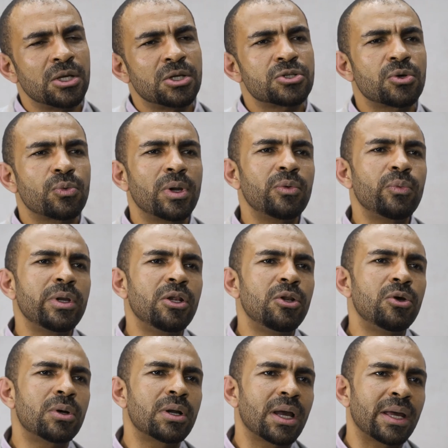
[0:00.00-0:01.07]
So when we
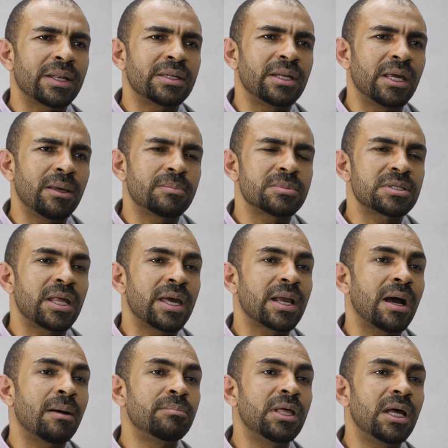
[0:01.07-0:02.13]
look at names
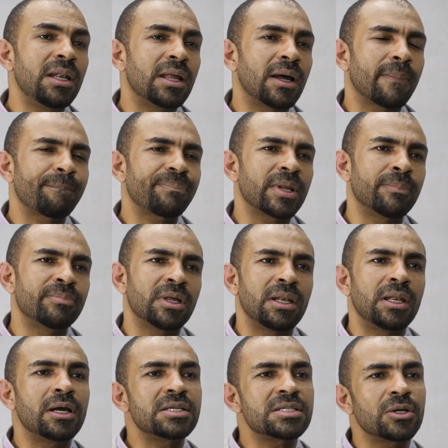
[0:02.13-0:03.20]
like Abdullah,
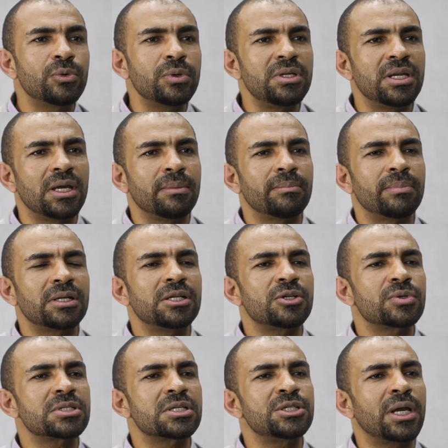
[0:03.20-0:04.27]
Abdullah is a good name, but it
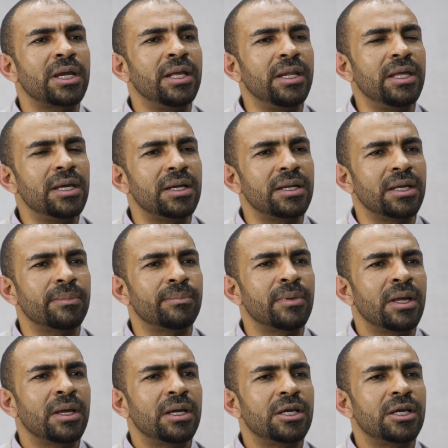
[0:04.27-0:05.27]
was a Jahiliyyah name.